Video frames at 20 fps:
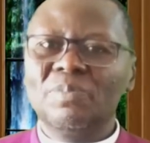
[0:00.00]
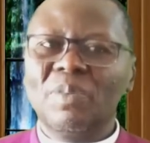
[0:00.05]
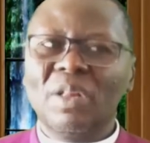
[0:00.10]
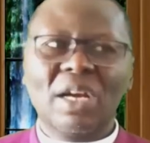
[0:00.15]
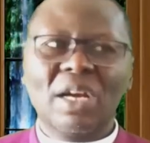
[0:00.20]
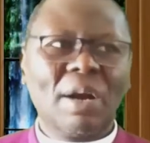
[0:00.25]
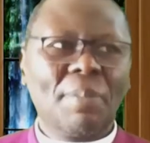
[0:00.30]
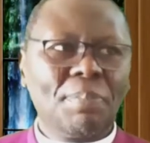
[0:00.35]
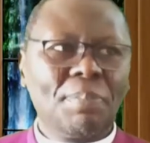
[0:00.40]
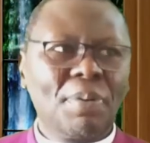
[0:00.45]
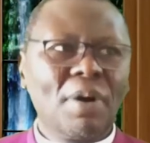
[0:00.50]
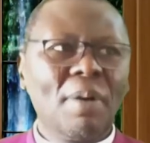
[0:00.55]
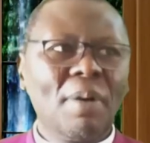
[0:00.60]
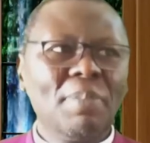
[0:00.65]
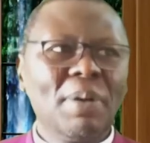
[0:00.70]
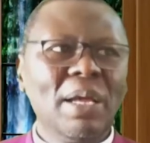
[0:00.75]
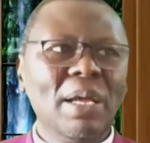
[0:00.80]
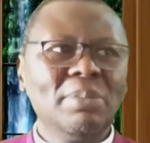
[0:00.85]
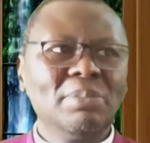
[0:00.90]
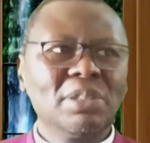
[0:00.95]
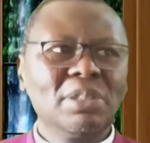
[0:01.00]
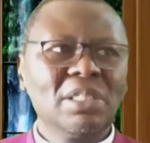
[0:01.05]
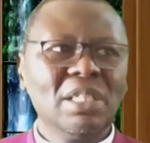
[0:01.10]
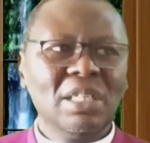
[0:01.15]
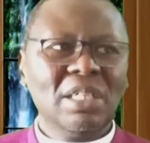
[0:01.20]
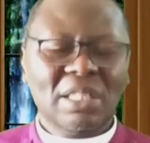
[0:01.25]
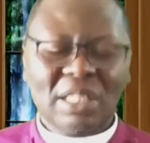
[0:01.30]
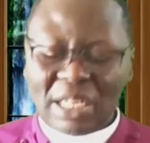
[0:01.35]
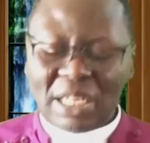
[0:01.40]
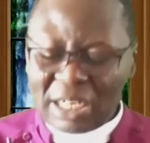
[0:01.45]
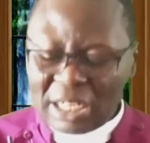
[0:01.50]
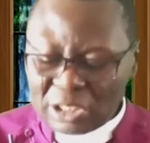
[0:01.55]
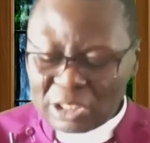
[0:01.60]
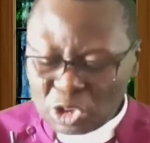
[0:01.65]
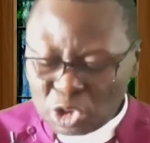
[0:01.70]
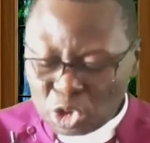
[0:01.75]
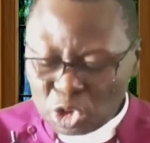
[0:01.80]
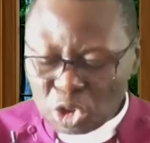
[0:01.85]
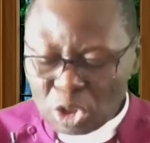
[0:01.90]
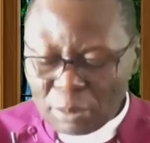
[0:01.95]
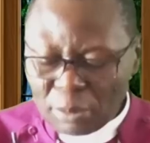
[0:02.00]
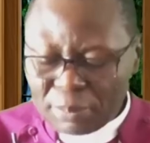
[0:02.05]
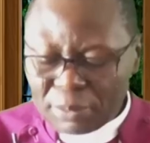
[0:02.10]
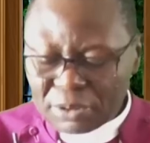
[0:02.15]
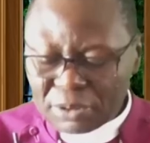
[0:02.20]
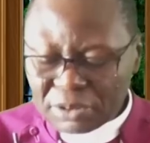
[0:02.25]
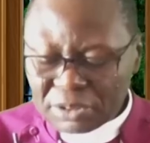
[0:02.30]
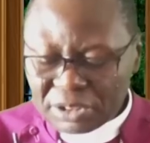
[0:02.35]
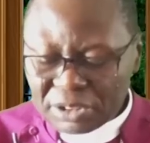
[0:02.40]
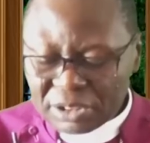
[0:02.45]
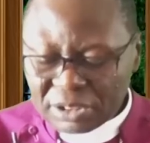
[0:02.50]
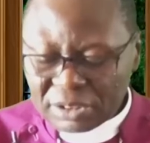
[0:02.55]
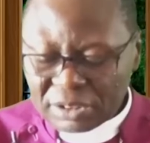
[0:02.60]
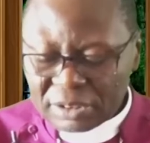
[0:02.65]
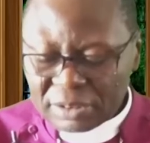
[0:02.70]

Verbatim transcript: there are problems, there are troubles.